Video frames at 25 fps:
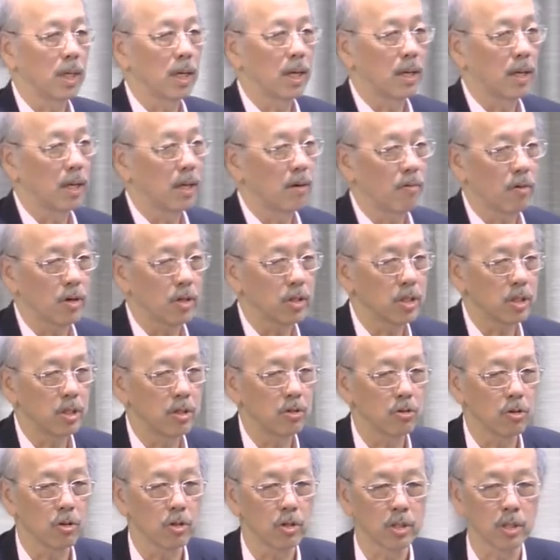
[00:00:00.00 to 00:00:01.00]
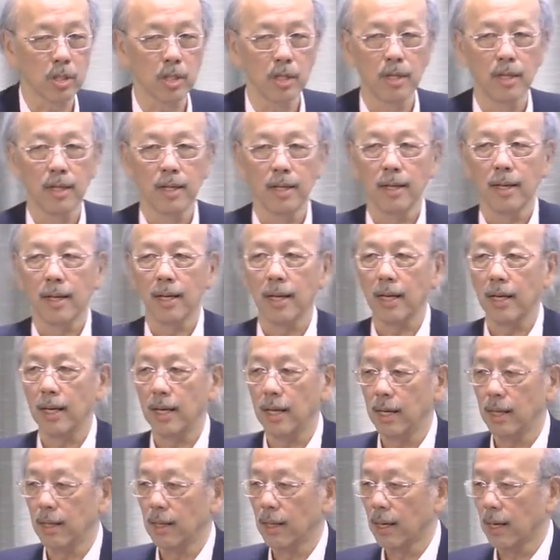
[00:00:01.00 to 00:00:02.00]
and he was interested
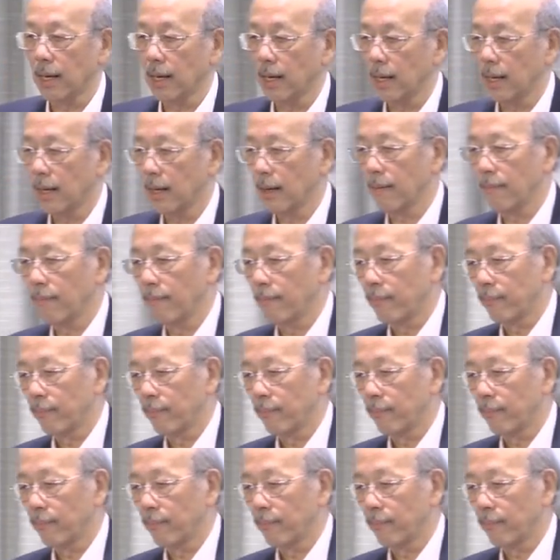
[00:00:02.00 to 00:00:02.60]
in a,